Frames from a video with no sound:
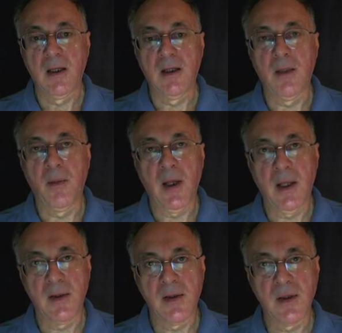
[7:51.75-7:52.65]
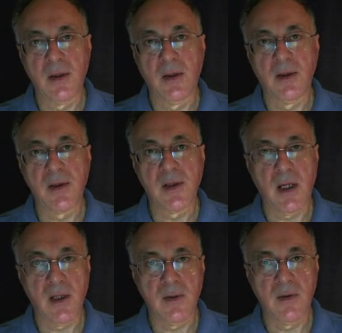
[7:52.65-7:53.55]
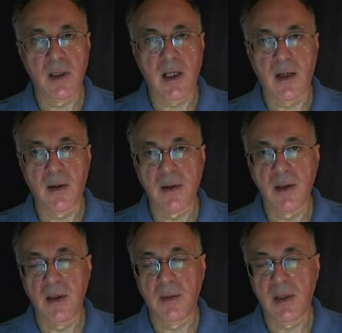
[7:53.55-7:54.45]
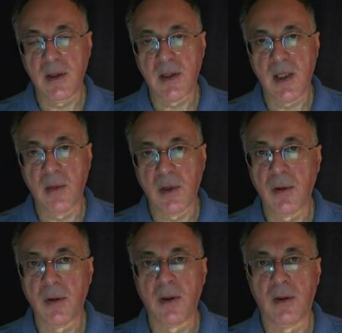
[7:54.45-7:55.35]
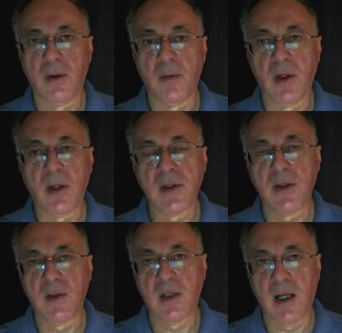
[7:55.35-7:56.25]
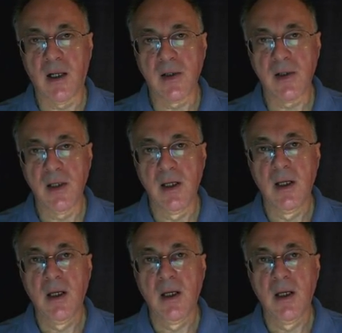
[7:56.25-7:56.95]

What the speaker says: depends on the size of the galaxy and by the same token on the luminosity of the galaxy,